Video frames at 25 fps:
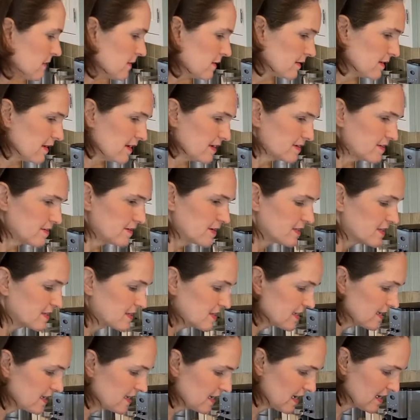As you can
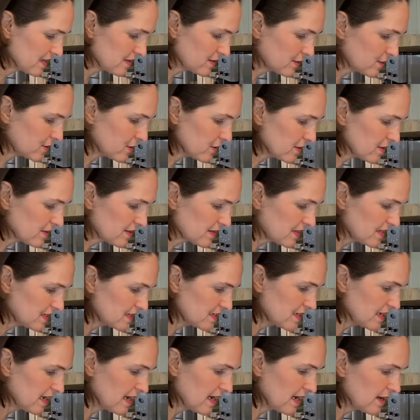see, as you cook these
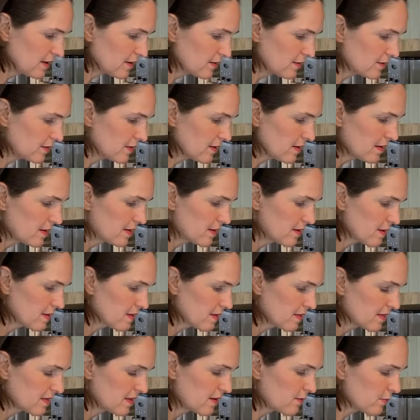down,
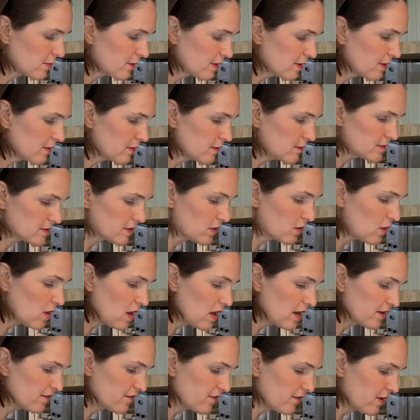they really lose a
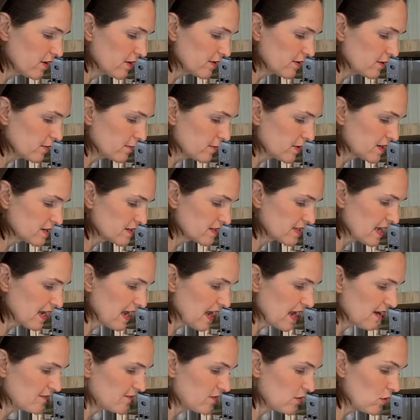lot of volume because they
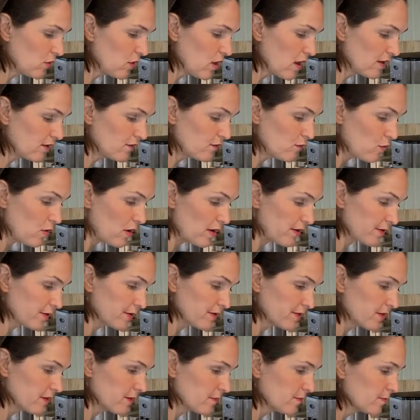have a lot of water
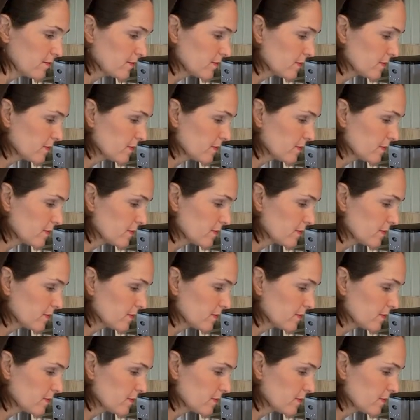in them.